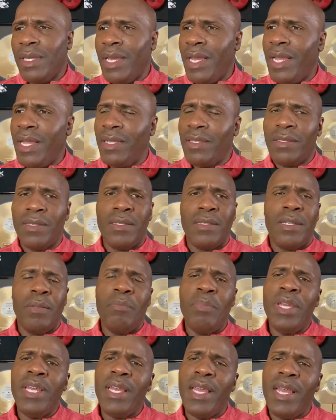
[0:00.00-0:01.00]
is to
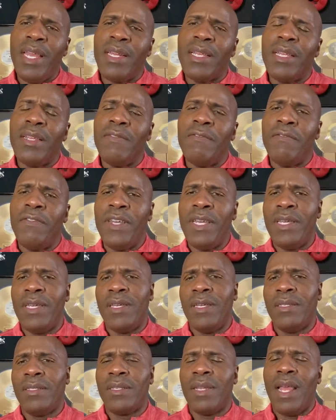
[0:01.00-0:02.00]
be
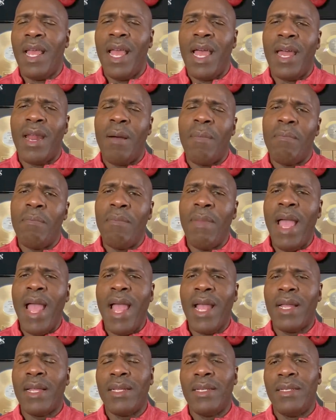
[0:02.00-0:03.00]
inconvenienced at a
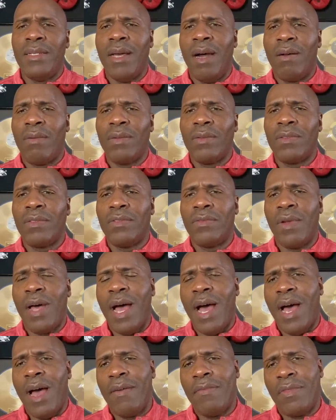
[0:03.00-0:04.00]
McDonald's
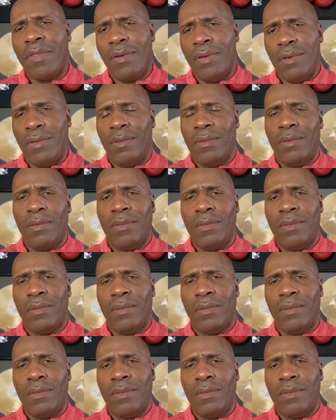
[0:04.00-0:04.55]
drive through